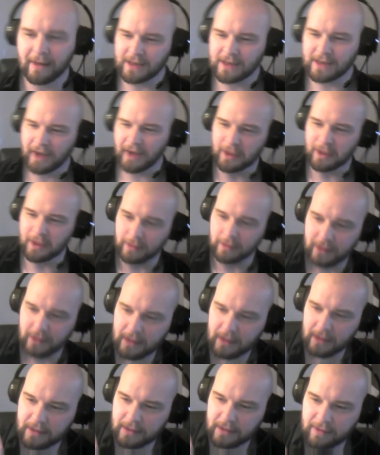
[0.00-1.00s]
to tell you
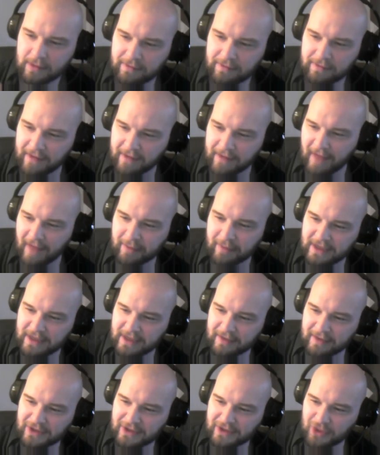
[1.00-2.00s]

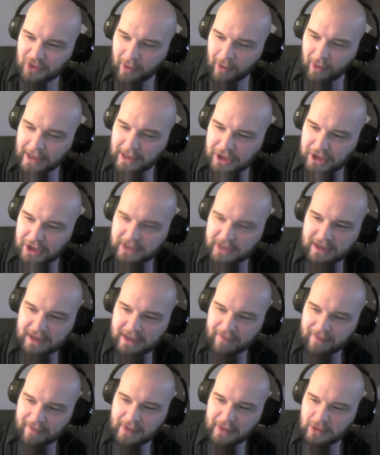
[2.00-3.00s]
5% of a story, just
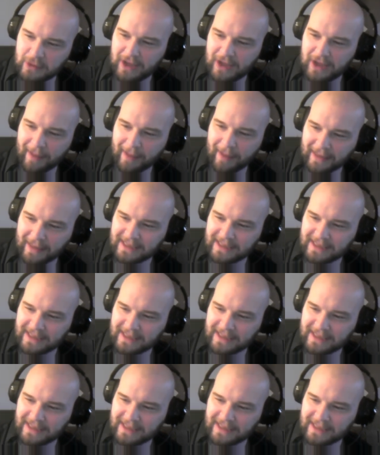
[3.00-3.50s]
enough that you stop and